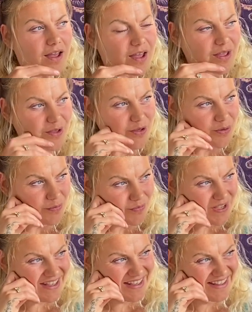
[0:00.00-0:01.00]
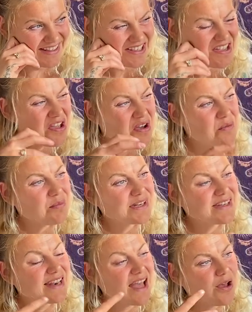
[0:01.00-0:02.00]
But
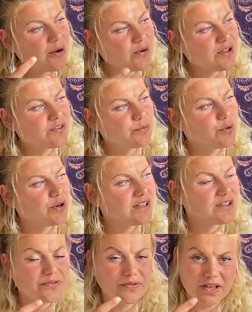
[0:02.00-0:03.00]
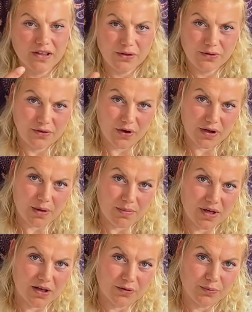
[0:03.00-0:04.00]
now it's more this thing you talk
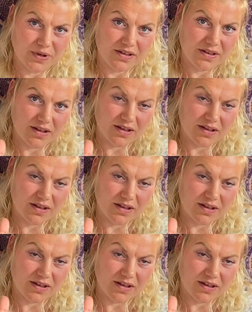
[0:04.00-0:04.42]
about with